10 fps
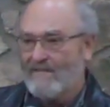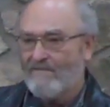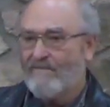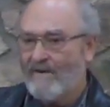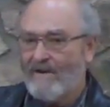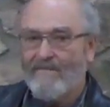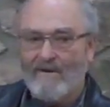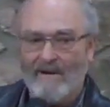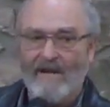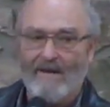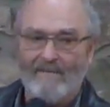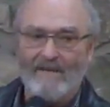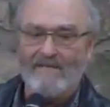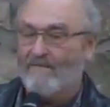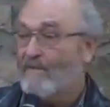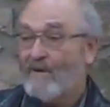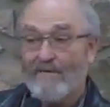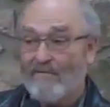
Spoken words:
That's very, very obvious and very